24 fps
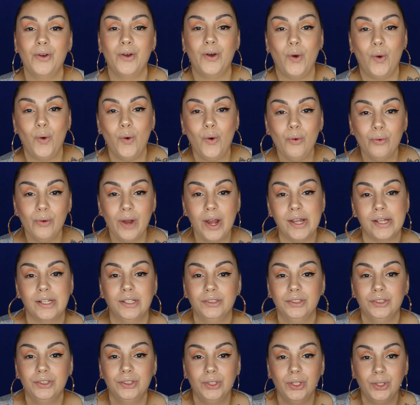Alright,
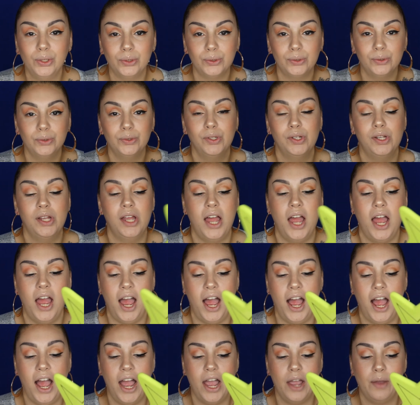so
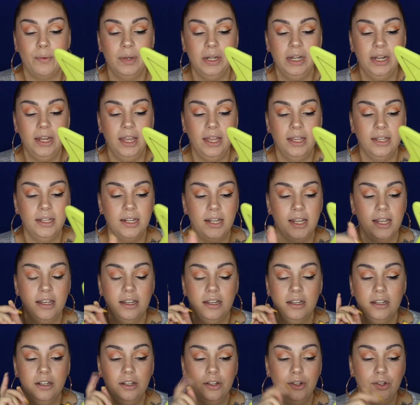I went ahead
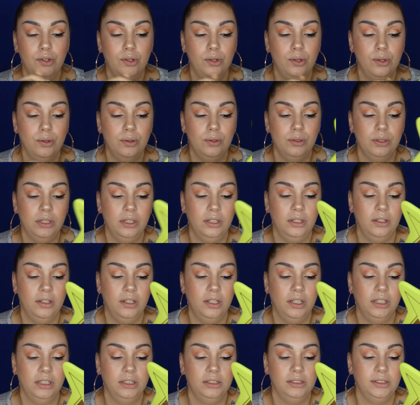and used
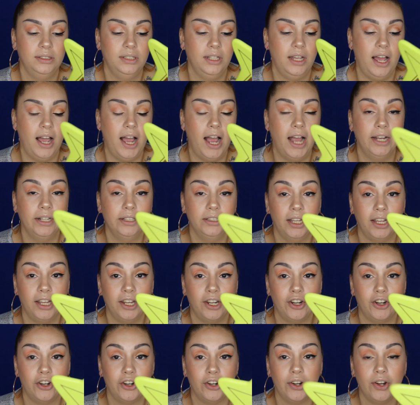this
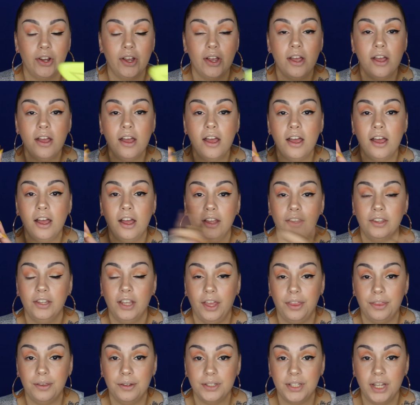eyeliner on the
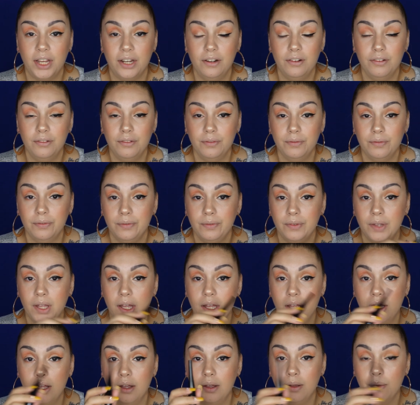other side of
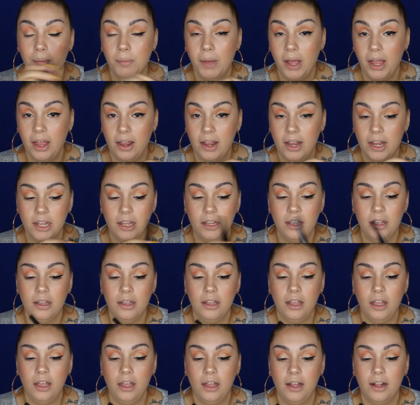my eye,
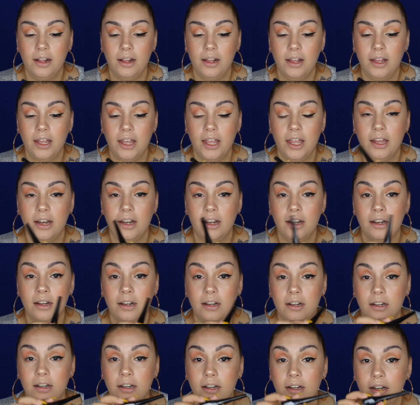and
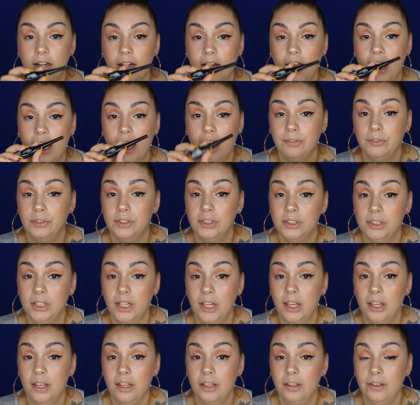I have to
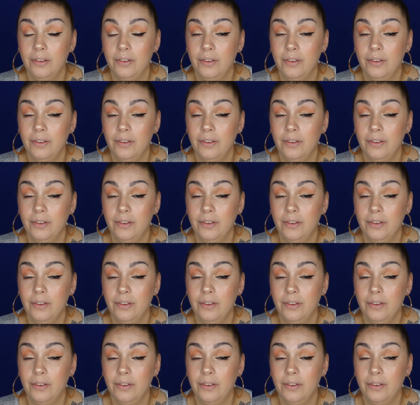say